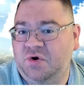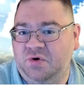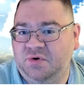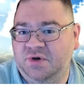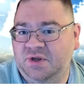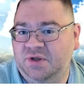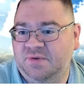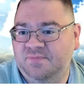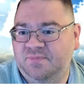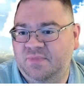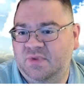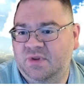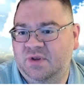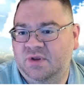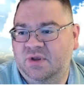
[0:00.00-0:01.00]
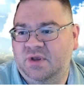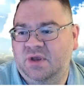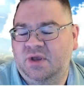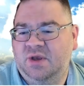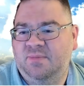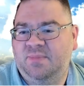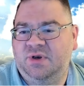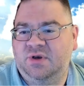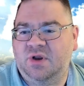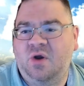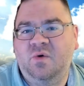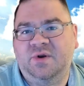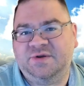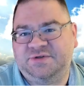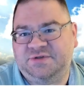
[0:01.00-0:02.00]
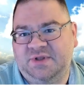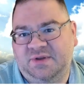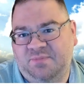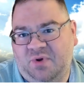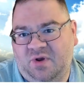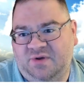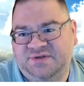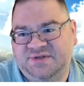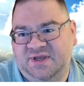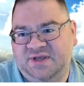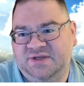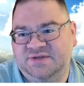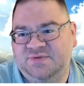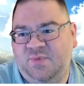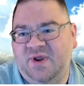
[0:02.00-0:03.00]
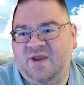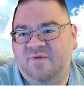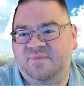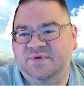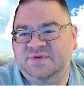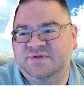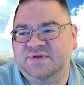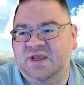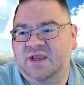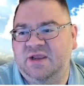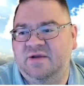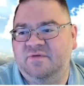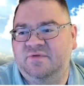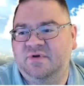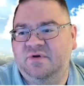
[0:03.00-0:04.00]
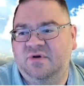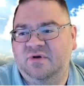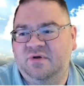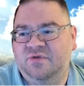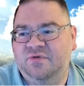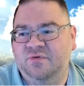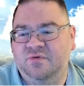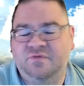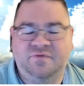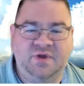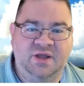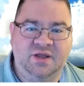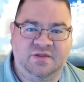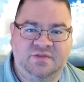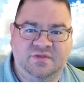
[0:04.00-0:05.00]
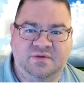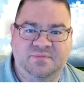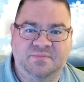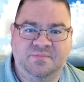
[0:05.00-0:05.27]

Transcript: earn. But notice that Paul says we have been saved through faith.